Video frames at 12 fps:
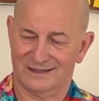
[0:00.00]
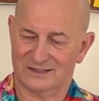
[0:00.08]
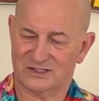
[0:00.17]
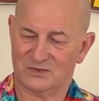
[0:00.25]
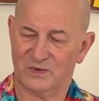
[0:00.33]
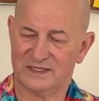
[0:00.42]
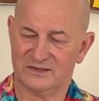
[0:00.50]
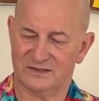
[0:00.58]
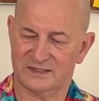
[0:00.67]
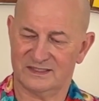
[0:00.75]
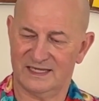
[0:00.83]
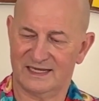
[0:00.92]
swizzle
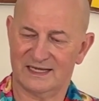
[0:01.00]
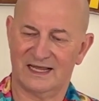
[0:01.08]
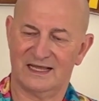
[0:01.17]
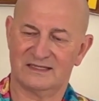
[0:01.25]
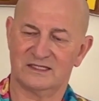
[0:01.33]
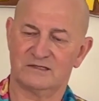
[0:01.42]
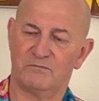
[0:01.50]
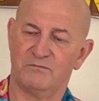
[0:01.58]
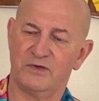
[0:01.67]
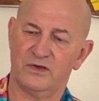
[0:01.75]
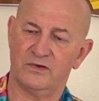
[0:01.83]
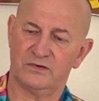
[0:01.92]
stick. It has this
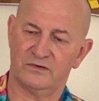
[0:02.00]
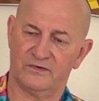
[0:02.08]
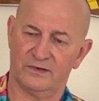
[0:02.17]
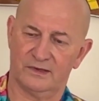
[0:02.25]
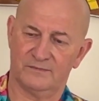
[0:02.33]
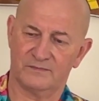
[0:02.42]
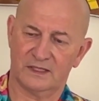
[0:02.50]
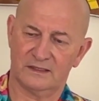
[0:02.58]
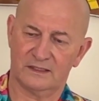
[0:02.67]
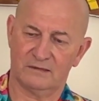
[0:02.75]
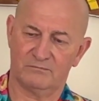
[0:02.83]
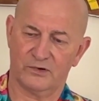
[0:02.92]
beautiful
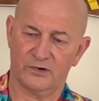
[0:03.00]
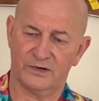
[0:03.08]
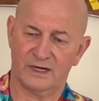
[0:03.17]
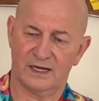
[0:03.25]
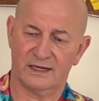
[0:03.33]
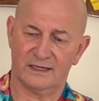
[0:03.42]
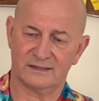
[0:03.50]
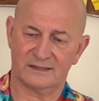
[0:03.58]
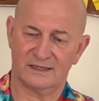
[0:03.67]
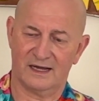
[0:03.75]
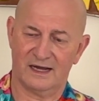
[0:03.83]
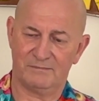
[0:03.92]
little bird on
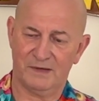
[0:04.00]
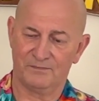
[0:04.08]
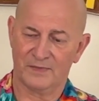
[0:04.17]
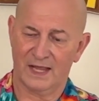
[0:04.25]
top.